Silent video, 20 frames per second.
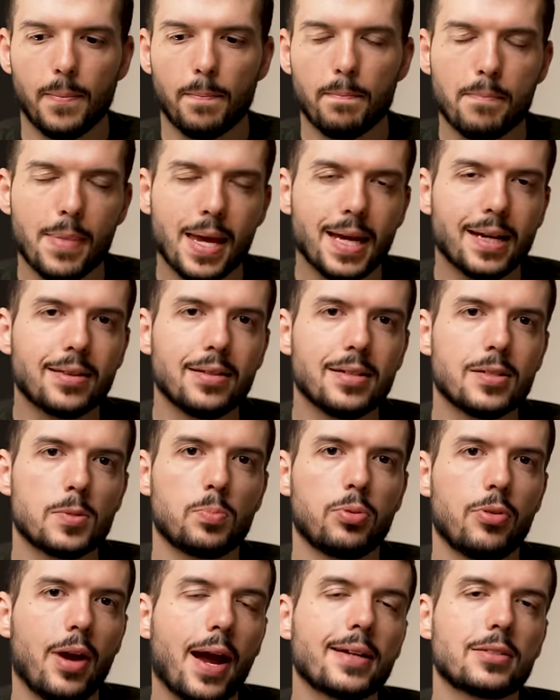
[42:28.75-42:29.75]
Make this
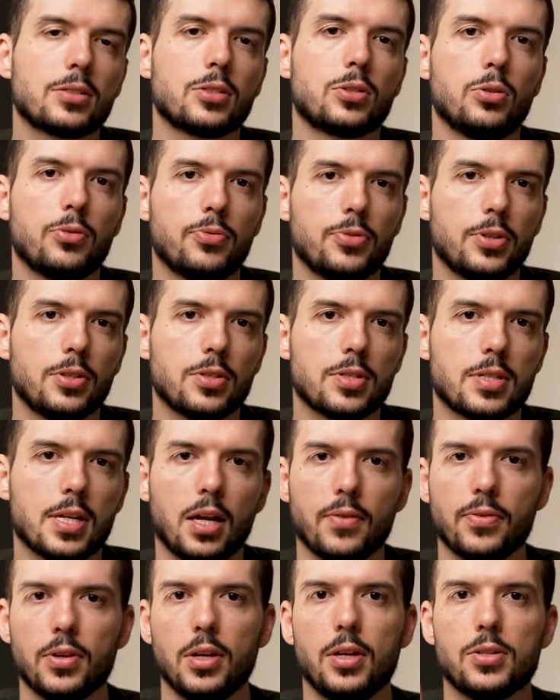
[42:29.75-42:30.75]
practical for
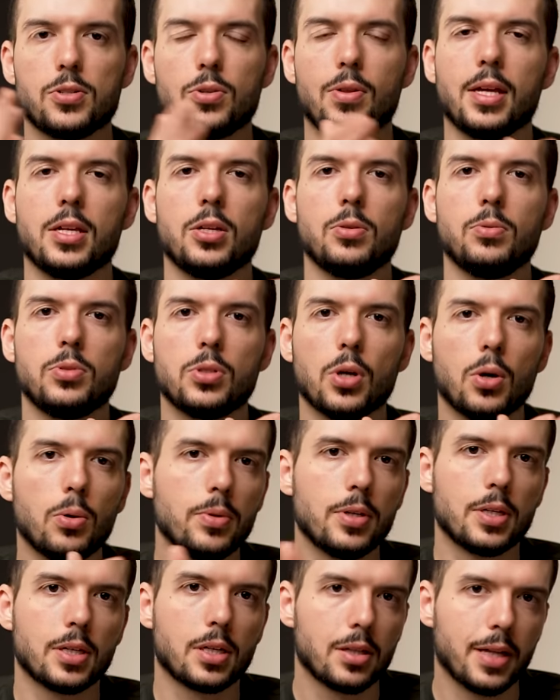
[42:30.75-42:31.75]
yourself so that you
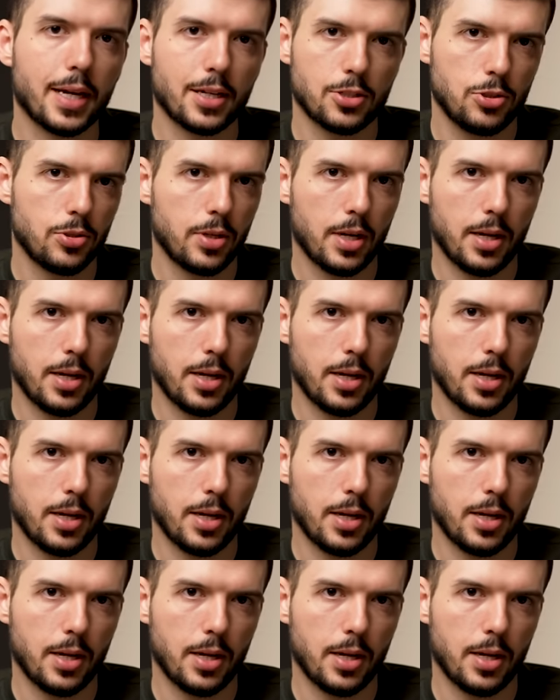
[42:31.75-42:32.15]
don't neglect your